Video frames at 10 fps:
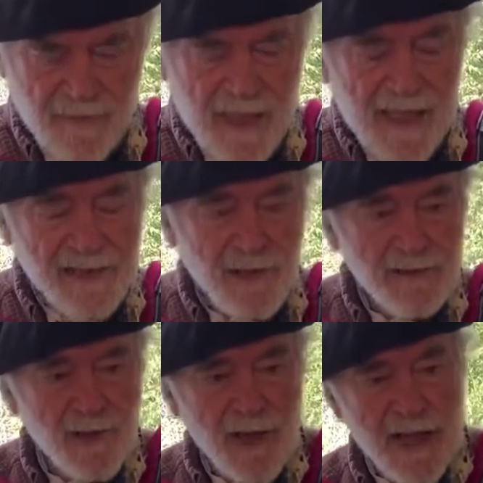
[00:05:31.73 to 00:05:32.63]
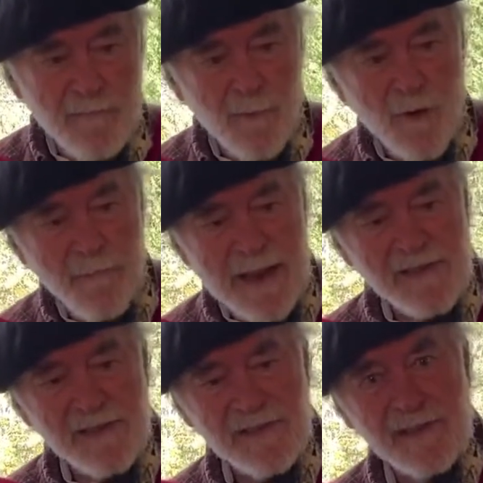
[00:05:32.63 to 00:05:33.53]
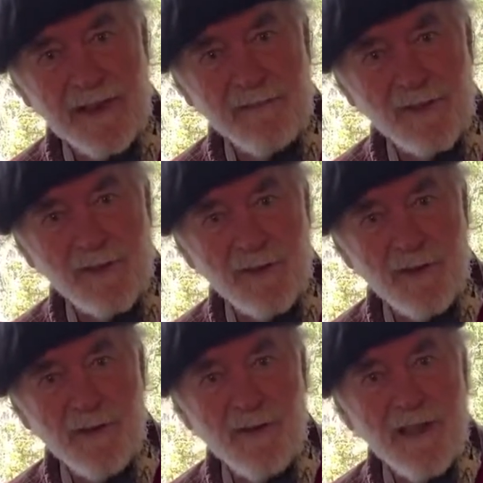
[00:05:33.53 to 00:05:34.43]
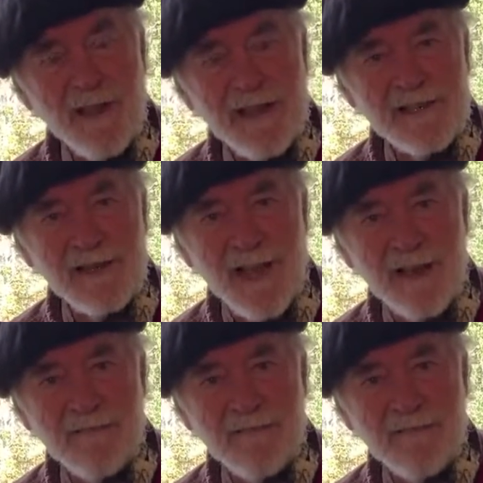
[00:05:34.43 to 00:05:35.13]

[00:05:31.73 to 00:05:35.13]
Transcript: It's also got more basses. Instead of just 2, it's got.